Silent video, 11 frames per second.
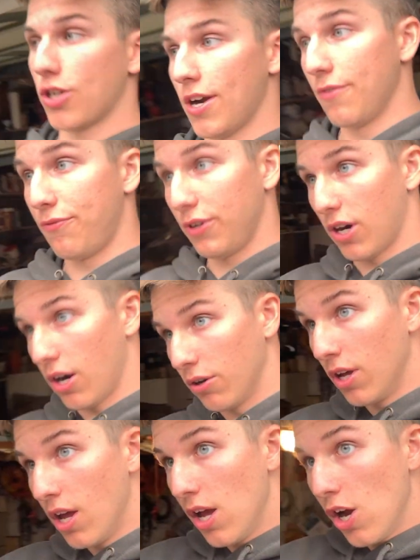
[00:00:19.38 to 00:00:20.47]
trying to figure out
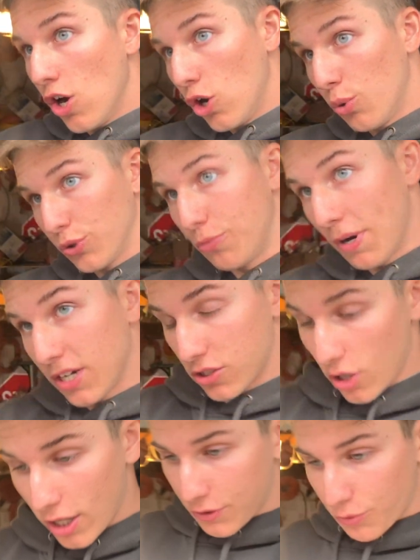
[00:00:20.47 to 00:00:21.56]
who will do my
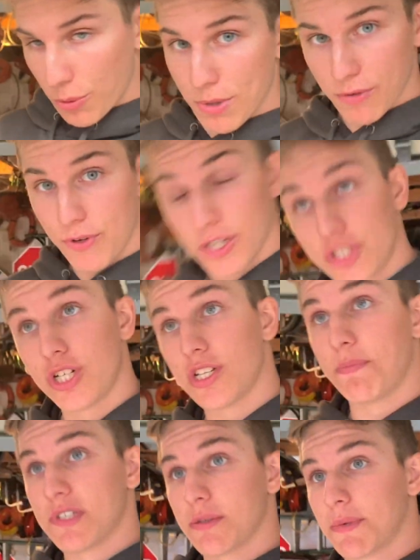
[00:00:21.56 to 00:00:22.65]
exhaust for me and finish it
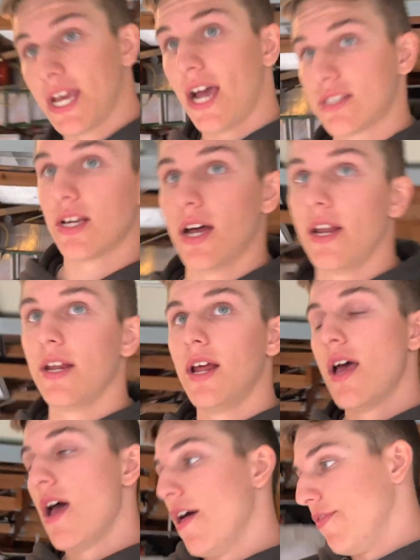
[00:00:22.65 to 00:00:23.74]
to put some cats on it.
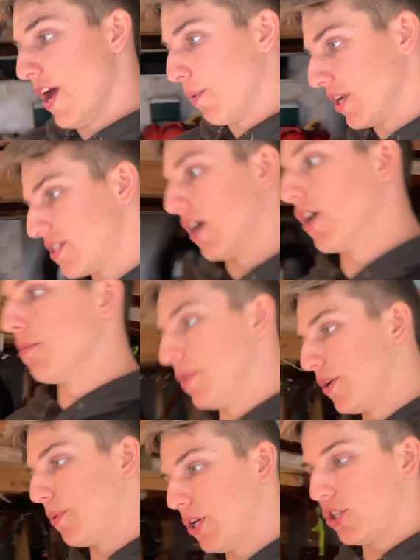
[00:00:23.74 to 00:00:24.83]
That went
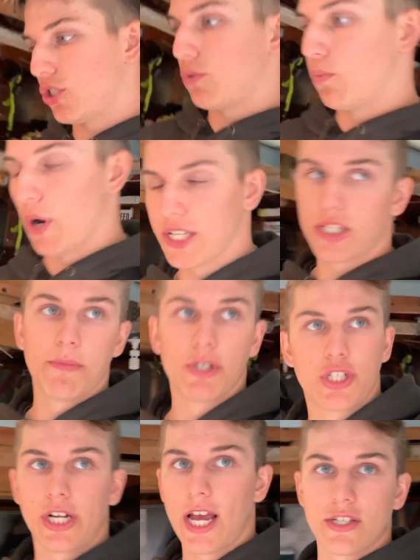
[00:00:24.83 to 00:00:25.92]
terribly. We just wasted a
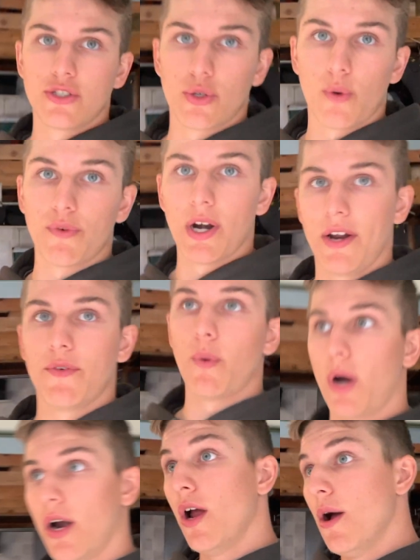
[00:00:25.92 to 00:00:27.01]
bunch of gas and drove around
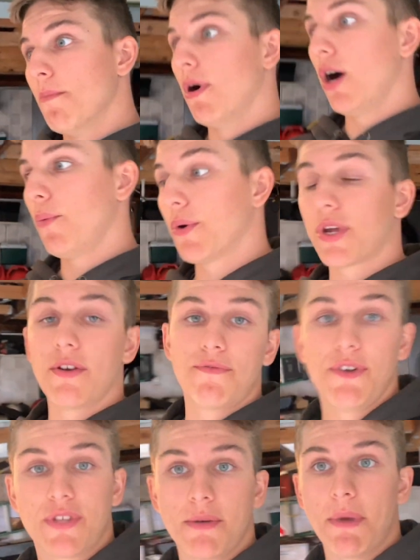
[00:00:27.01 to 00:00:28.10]
everywhere. But we were getting
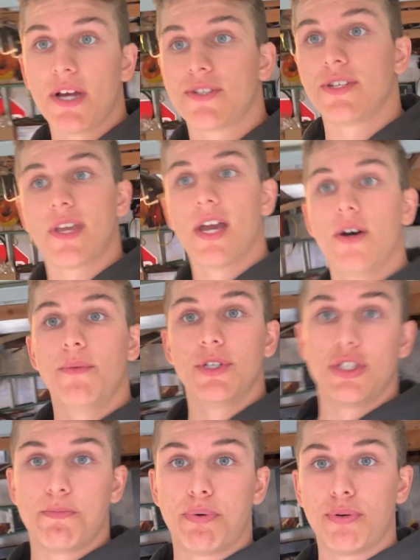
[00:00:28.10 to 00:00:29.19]
15 miles to the gallon,
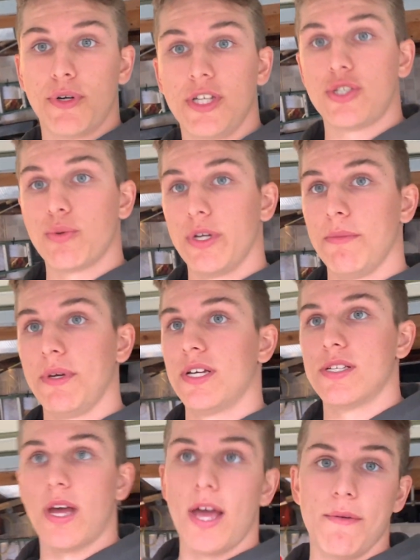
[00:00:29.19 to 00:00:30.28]
which is pretty sweet
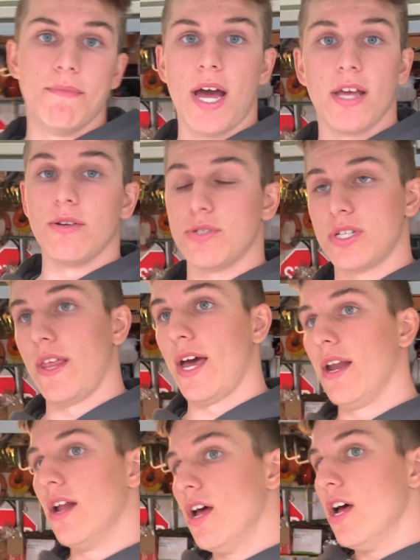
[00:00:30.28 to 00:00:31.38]
because I'm not used to
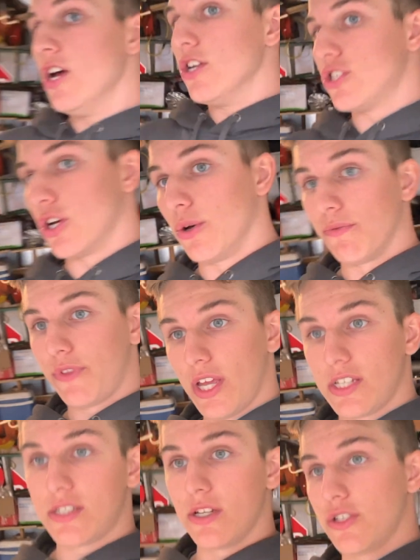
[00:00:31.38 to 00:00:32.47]
that. So thanks to the